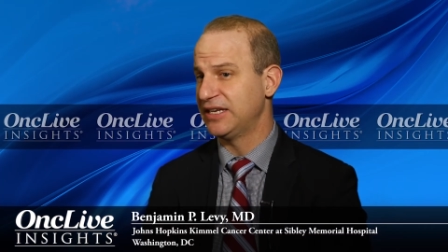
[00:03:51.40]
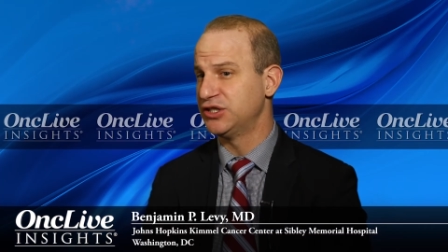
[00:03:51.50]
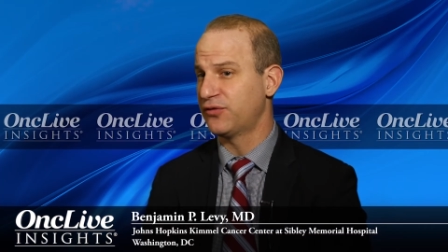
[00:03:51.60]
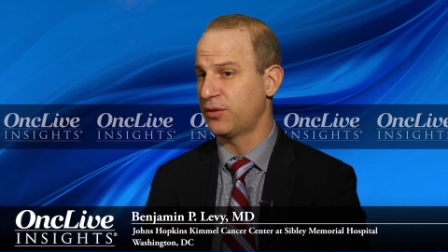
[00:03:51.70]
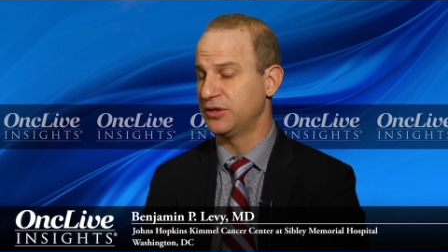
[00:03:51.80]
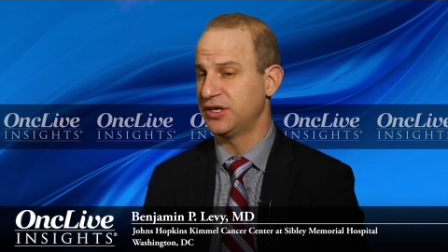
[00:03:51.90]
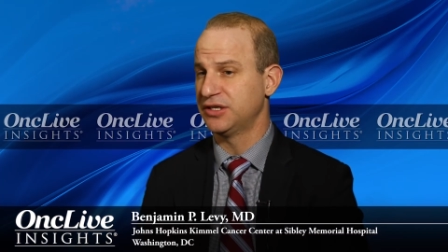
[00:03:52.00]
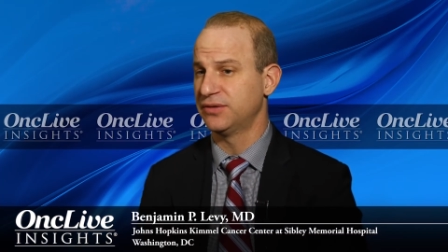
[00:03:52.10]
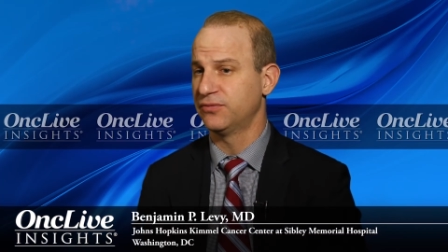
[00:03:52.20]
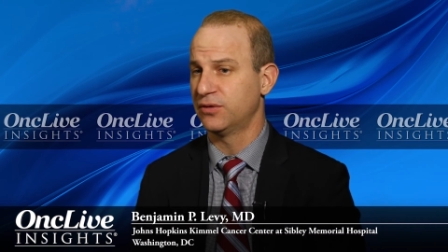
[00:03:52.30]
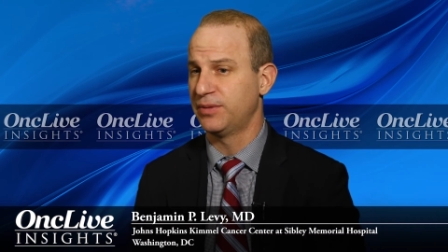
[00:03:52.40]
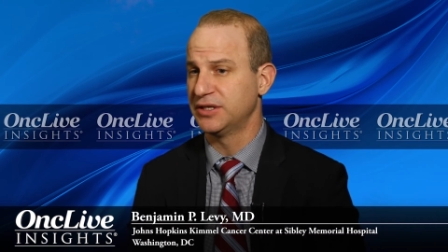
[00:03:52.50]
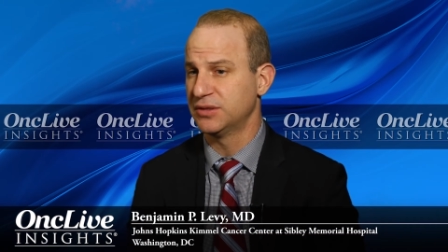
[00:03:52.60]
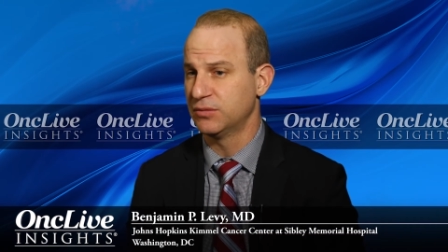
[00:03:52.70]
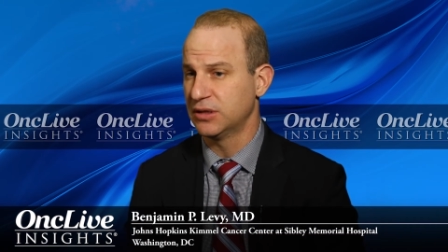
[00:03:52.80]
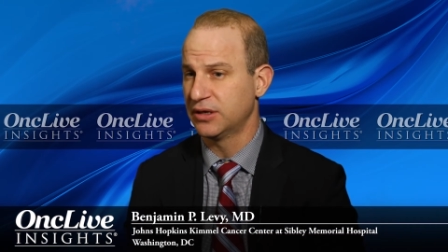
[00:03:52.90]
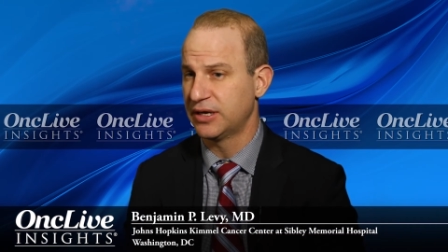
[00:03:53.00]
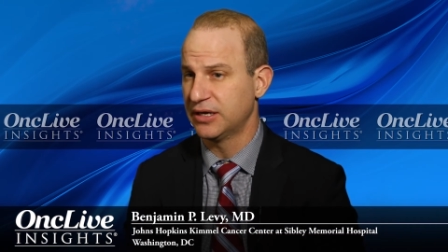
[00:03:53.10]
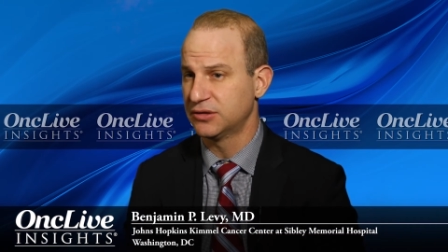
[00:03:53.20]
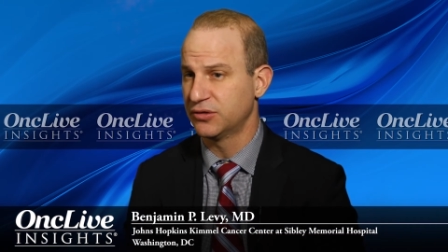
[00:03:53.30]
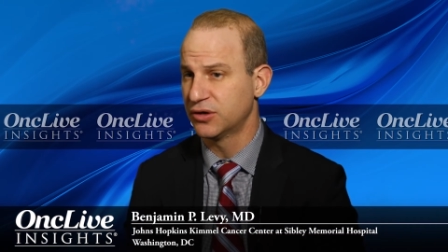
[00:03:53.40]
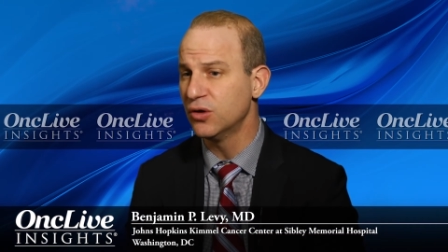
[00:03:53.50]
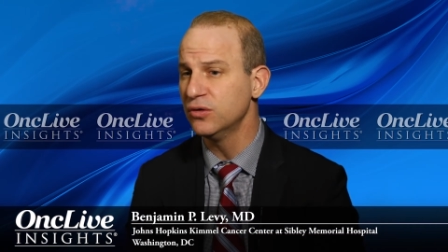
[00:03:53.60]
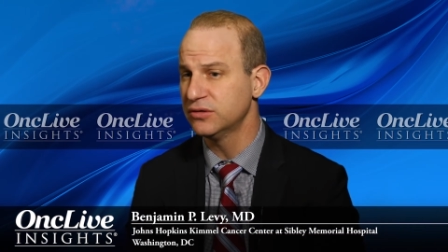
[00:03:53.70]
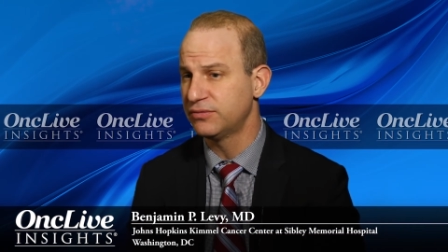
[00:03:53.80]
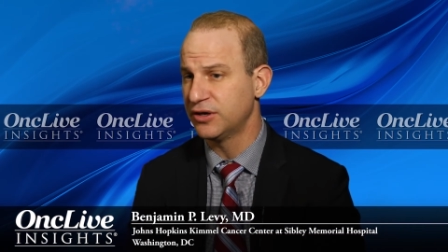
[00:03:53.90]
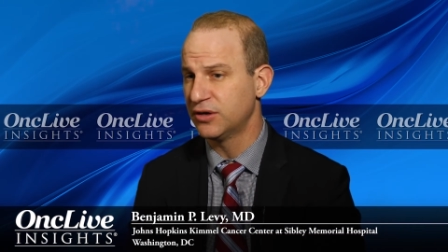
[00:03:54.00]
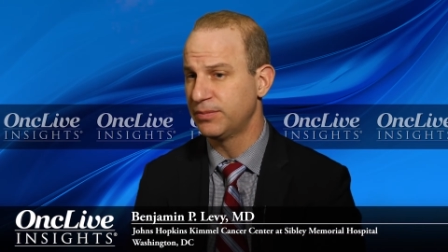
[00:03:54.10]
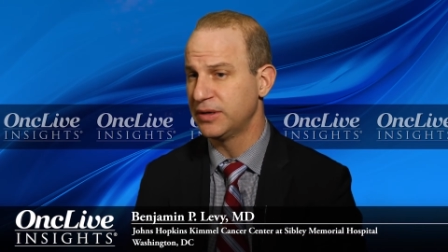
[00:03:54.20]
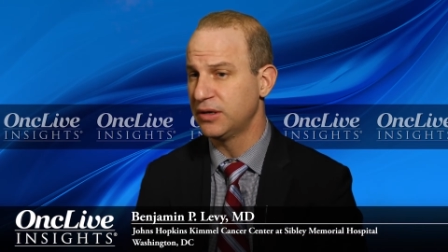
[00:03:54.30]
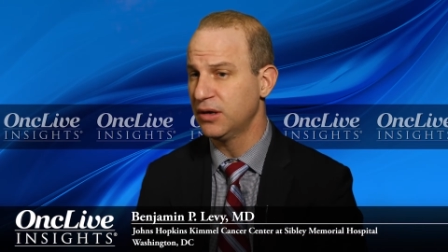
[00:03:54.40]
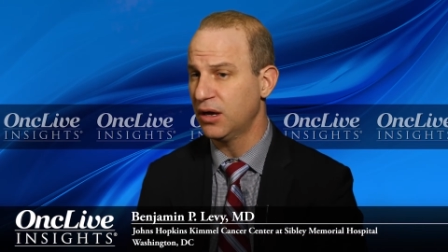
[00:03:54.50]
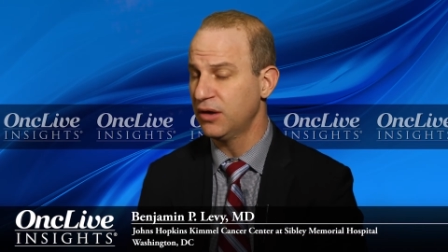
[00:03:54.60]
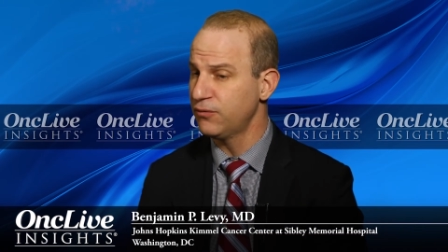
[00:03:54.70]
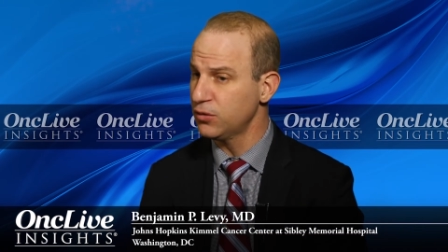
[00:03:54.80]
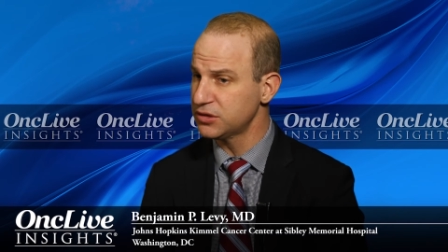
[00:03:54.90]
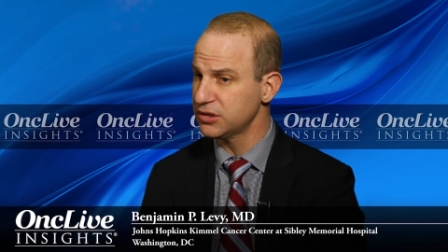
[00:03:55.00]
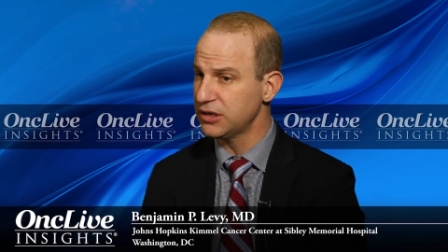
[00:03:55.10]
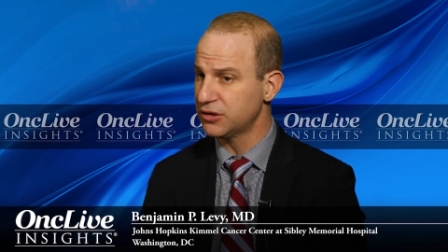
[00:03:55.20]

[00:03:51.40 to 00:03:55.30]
EGFR mutation for a patient with lung cancer, the goals of therapy, unfortunately,